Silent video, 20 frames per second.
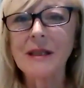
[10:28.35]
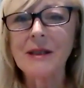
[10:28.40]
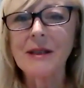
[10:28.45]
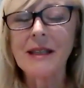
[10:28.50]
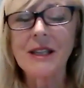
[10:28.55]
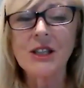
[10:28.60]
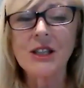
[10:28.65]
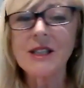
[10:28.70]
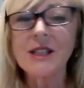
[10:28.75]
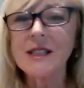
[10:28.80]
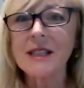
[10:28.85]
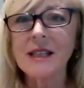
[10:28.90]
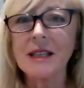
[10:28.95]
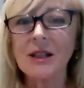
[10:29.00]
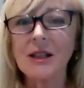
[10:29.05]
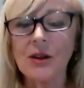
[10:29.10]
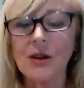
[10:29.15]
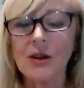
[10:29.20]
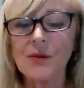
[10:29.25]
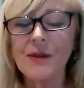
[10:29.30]
each
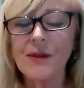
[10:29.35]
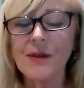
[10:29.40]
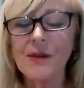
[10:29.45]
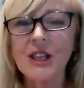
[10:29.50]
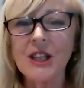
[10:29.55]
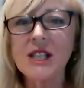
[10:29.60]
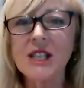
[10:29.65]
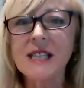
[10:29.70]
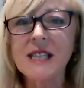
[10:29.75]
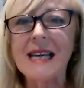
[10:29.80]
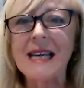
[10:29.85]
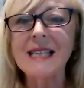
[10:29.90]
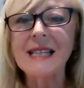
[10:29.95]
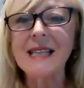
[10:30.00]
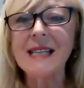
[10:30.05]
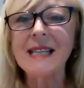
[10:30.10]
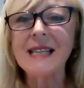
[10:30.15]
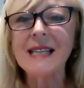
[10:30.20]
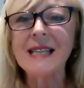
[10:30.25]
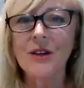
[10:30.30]

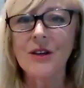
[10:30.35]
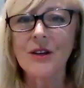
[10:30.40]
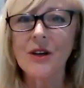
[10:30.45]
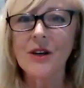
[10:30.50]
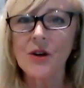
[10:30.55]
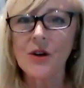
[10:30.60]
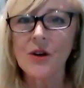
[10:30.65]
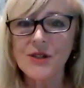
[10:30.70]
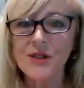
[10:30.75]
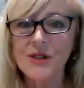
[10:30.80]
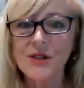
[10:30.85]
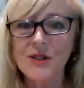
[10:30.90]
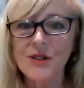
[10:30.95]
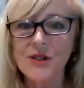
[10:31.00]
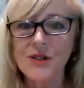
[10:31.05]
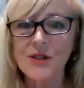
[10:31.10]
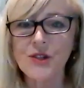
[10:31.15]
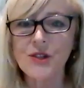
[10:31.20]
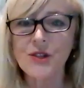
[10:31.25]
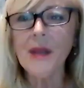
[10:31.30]
state in
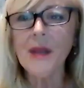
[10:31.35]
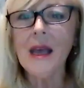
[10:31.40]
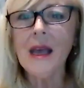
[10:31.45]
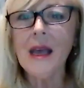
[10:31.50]
Australia.